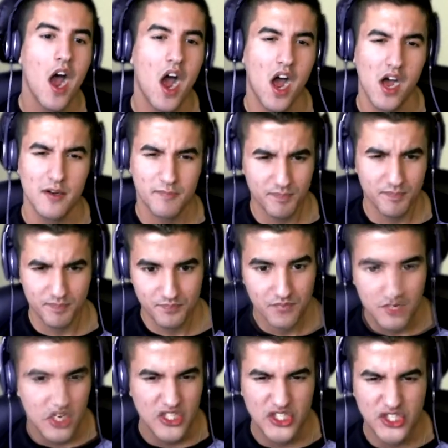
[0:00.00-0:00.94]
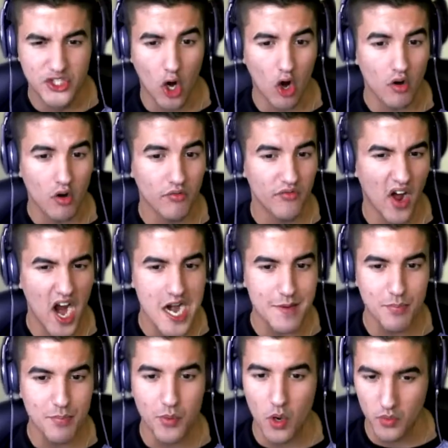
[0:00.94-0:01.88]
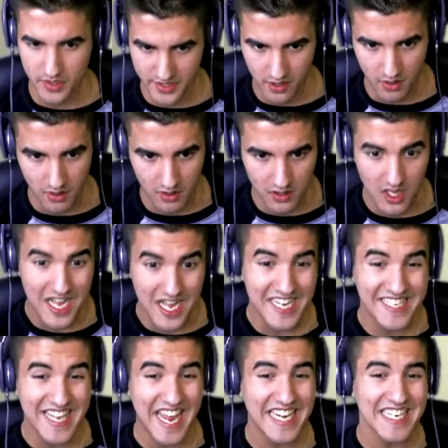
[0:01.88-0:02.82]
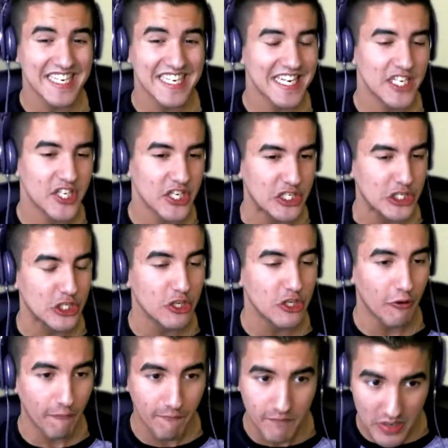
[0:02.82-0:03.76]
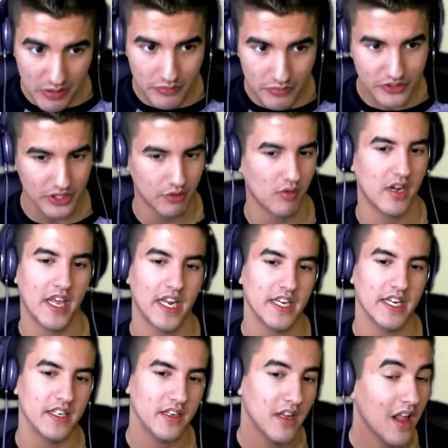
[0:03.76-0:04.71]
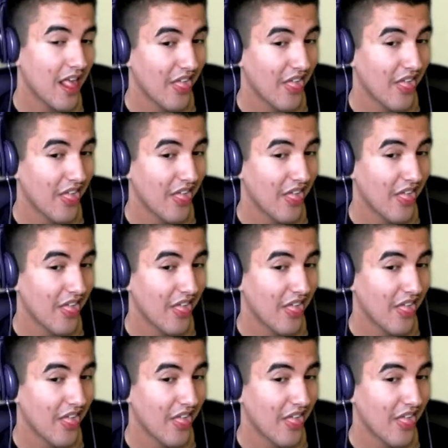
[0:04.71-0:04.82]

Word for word: Um, Starfire Protocol. Gain an additional fusion grenade.